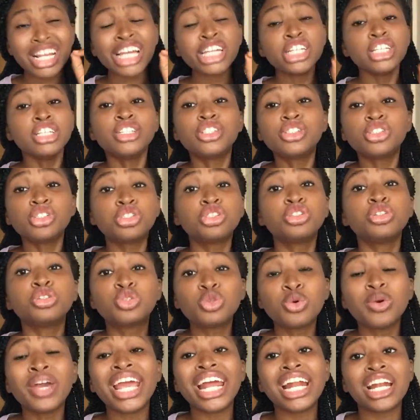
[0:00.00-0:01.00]
is you should
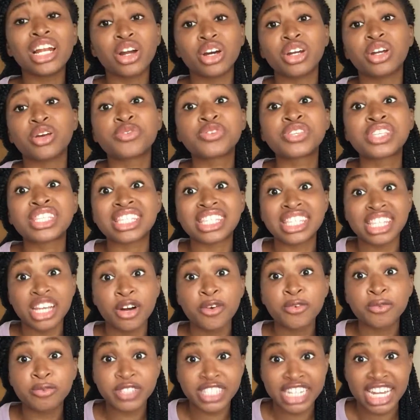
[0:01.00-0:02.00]
do a lot of
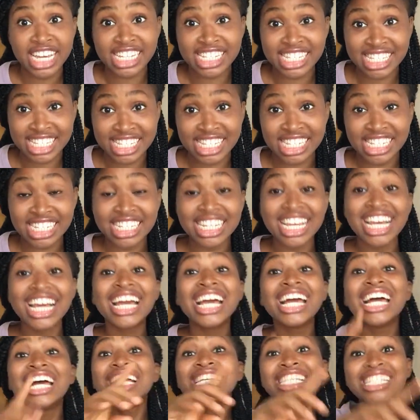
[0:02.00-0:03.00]
self-testing.
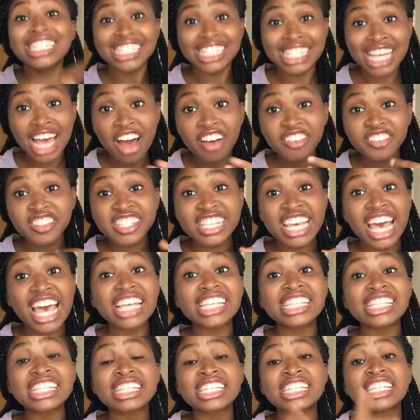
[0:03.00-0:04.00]

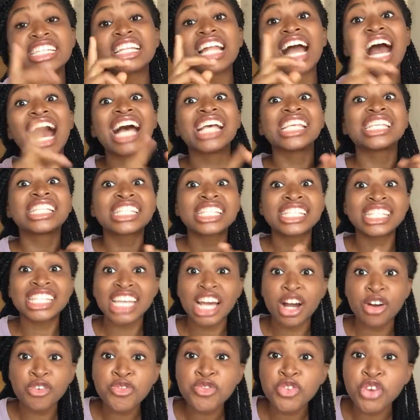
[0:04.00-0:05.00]
Self-testing and
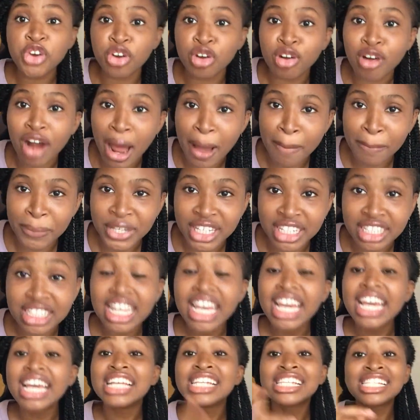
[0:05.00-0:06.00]
self-cramming.
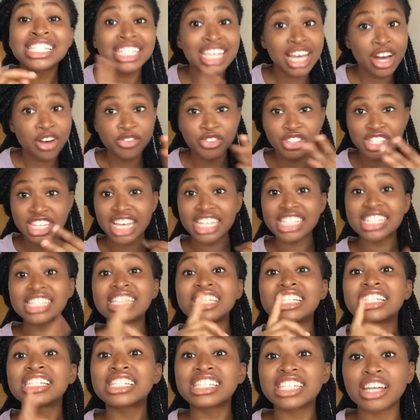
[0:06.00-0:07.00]
Self-testing
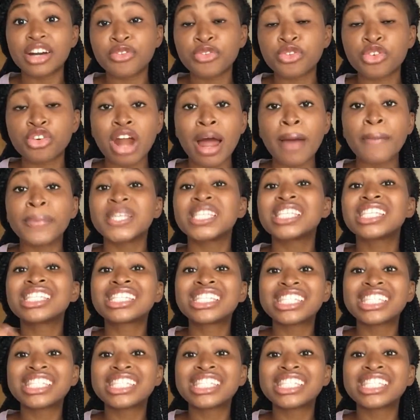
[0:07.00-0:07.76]
and self-cramming